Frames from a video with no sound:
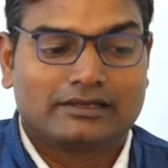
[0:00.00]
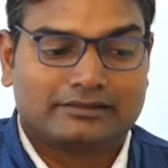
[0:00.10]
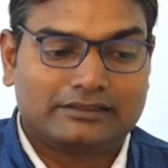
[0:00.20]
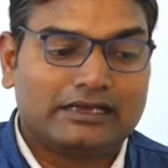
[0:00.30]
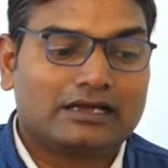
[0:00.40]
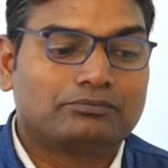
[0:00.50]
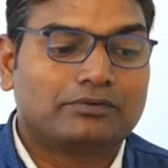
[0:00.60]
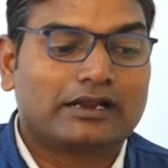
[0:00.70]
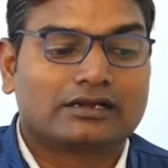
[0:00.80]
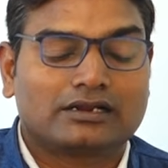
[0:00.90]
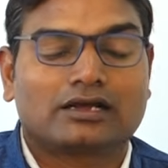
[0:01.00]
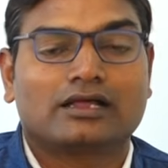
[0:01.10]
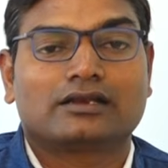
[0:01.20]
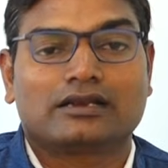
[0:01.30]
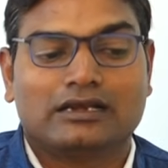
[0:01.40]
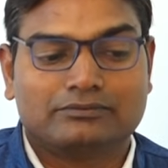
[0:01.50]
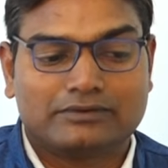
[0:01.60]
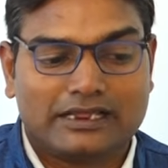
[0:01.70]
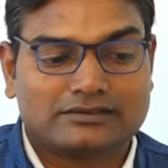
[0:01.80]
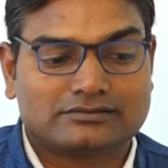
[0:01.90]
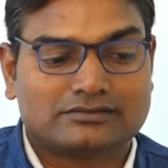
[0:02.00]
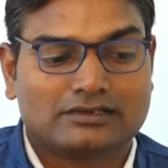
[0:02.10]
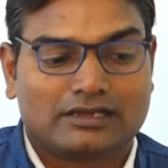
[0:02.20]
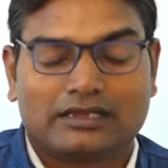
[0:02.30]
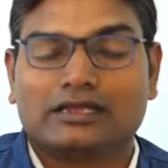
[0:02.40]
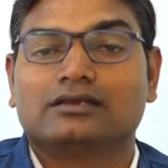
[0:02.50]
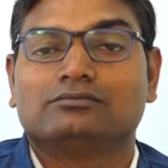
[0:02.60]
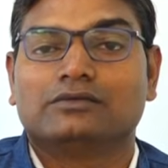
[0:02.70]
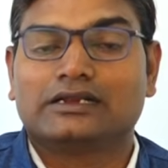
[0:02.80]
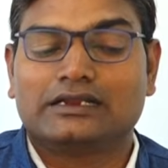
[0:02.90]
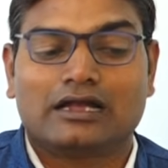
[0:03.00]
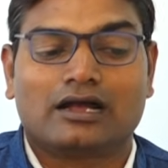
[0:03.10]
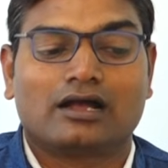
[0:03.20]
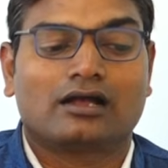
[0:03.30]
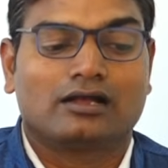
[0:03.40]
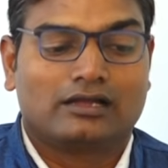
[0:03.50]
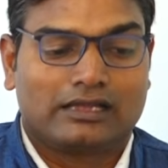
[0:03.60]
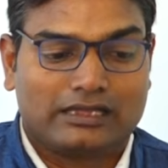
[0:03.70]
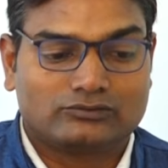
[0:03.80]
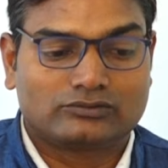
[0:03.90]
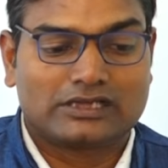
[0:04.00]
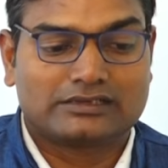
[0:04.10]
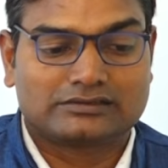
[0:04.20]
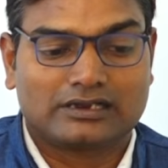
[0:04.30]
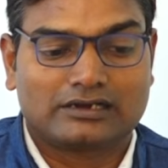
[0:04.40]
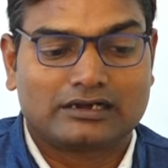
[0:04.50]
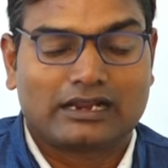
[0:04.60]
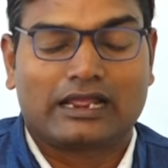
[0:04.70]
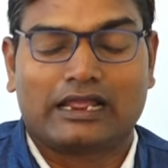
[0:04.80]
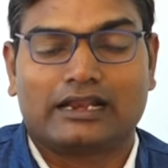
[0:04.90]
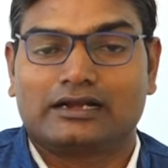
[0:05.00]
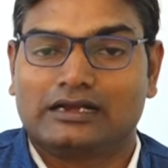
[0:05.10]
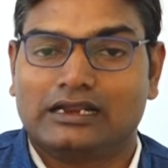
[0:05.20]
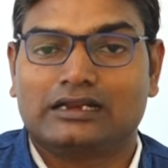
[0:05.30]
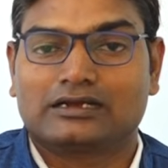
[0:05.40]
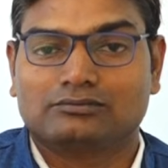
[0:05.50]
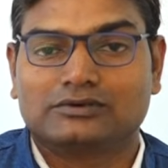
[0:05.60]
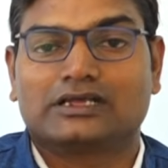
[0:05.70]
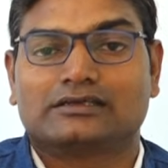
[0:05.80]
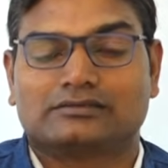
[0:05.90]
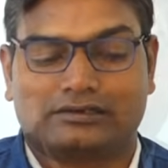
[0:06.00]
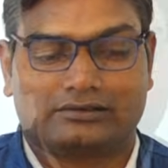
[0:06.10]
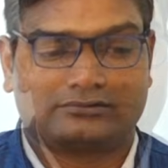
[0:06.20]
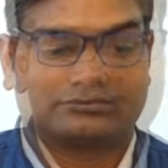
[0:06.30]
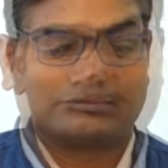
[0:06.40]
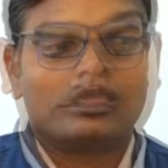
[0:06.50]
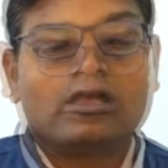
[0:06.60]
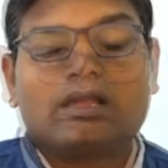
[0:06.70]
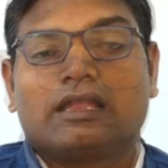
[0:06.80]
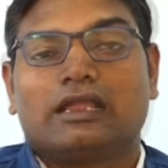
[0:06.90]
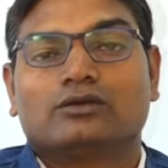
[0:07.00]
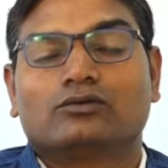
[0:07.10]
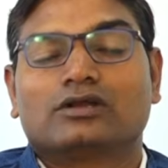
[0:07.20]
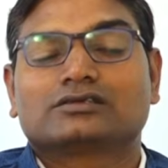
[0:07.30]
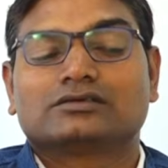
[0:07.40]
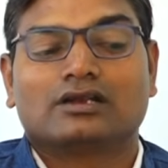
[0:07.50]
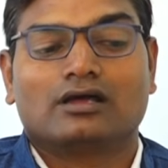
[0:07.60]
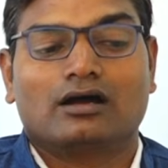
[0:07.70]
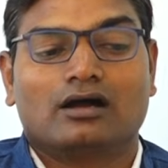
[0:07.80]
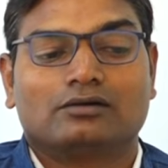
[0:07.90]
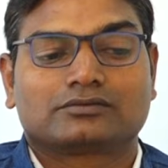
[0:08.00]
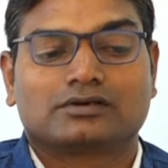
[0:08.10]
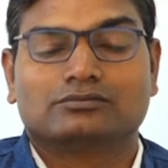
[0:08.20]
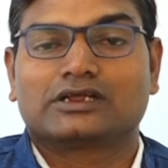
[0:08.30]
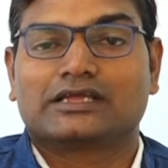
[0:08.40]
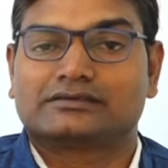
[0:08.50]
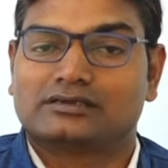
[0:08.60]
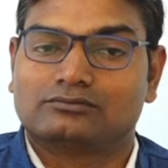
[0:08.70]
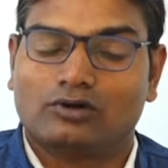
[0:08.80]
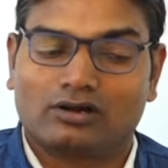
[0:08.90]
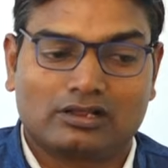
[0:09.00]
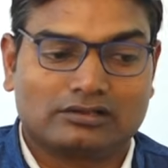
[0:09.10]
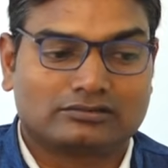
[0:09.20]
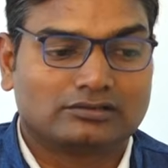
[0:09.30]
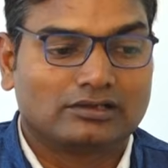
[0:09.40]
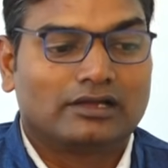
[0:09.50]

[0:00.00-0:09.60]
their practical relevance in media, education, and daily communication. Introduction of communication models.